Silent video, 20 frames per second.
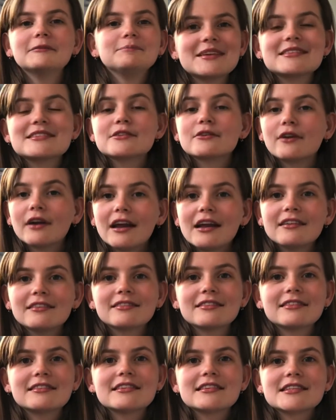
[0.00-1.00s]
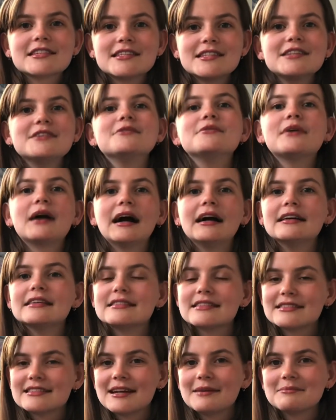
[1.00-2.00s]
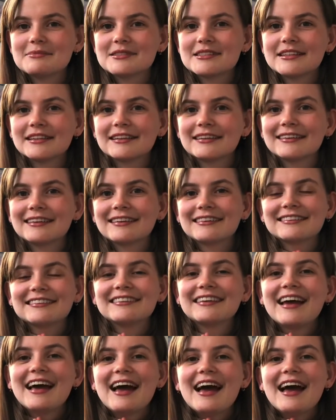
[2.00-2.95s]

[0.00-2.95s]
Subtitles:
It's great to see you guys attempting and